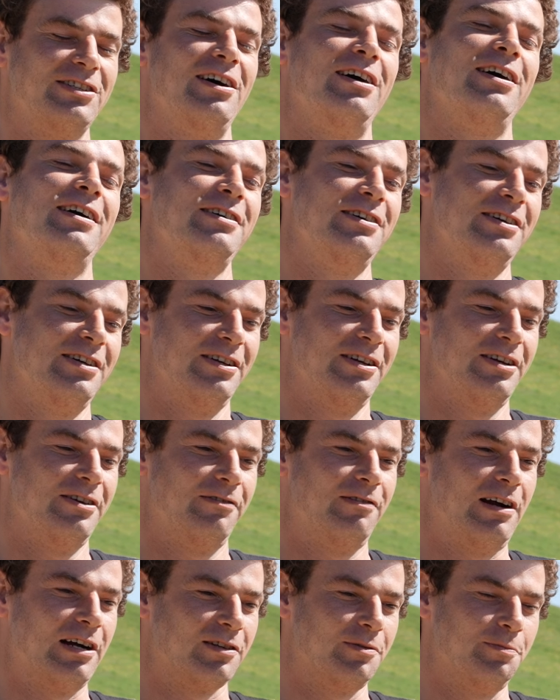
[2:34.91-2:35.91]
so
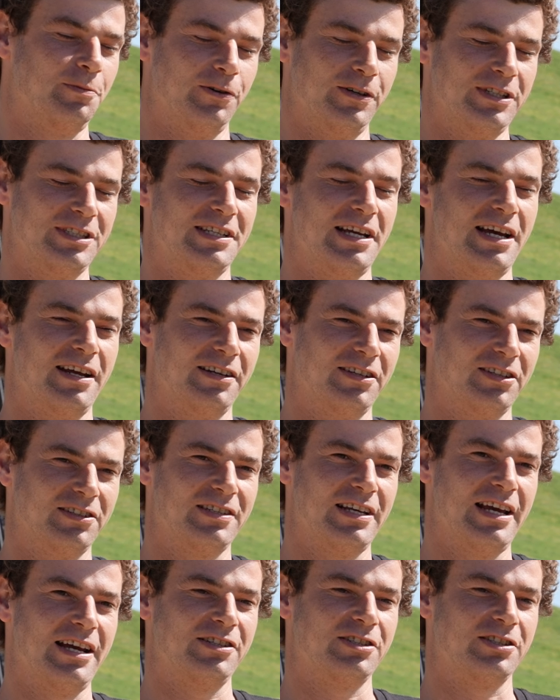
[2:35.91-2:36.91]
I rung the boys down to
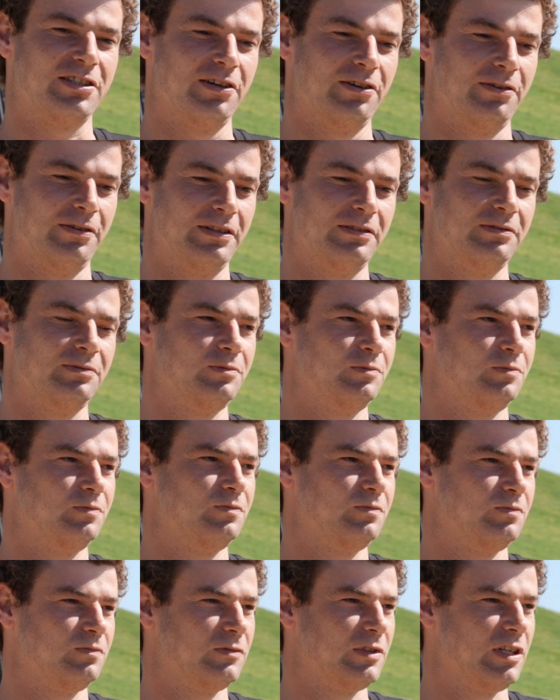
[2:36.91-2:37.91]
Attach 2
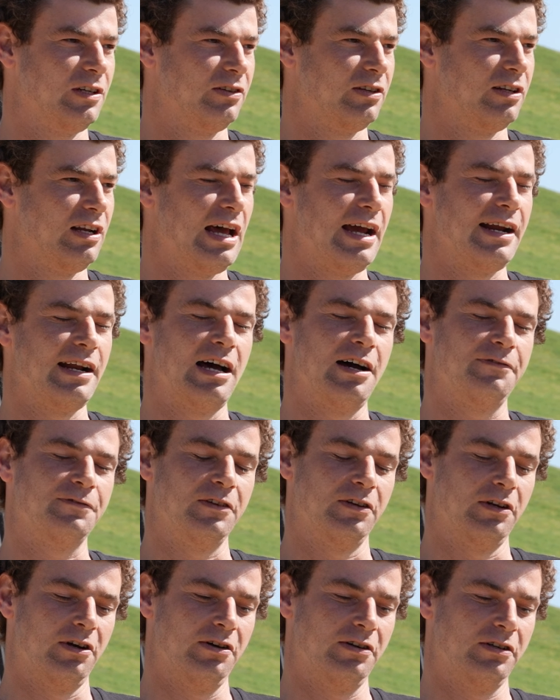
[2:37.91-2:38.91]
in the late
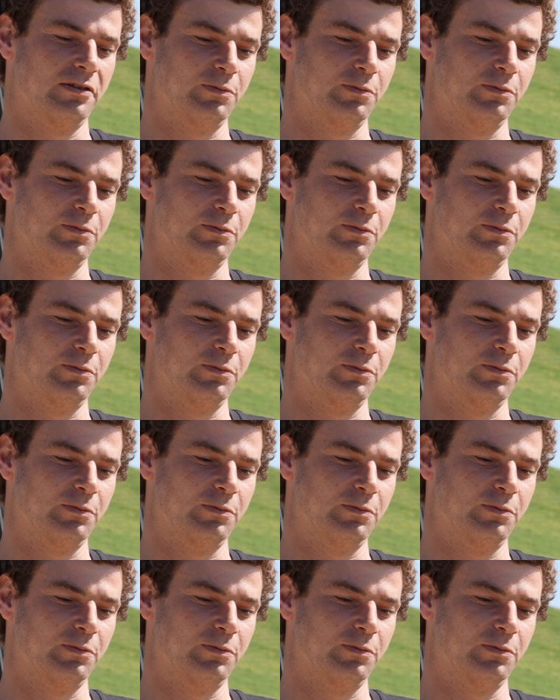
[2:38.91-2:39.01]
afternoon,